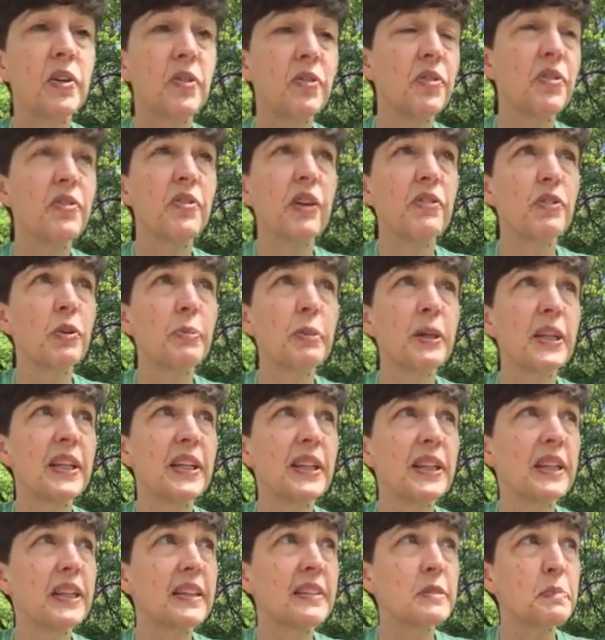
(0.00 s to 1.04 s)
if you've ever been
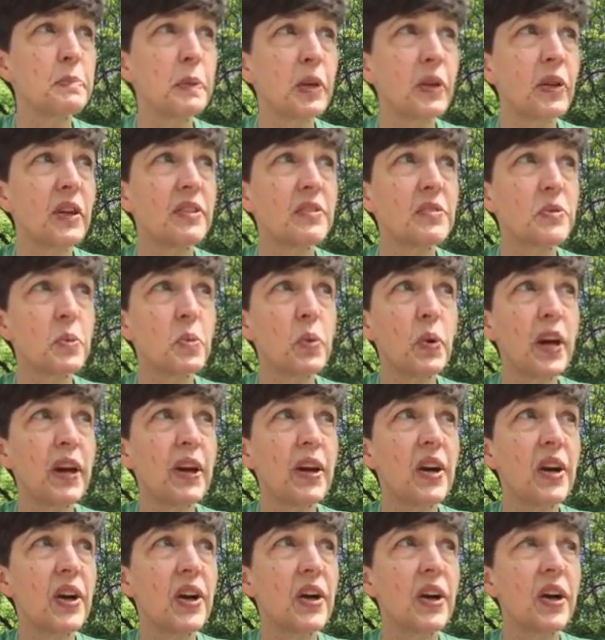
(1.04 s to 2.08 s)
in the experience
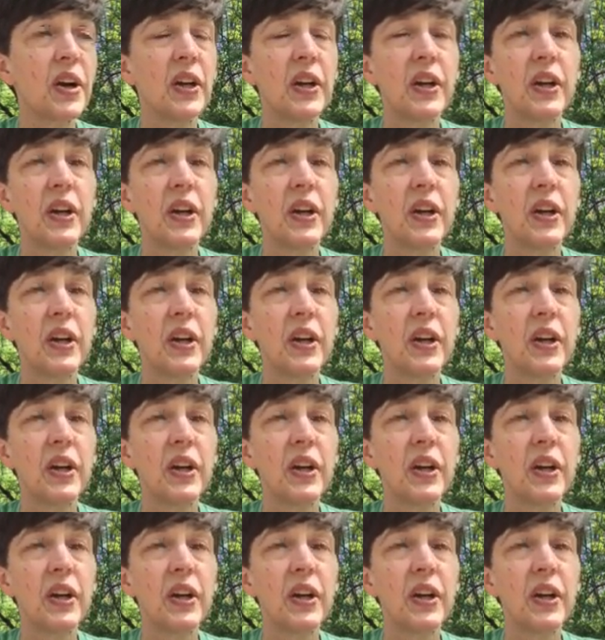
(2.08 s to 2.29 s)
where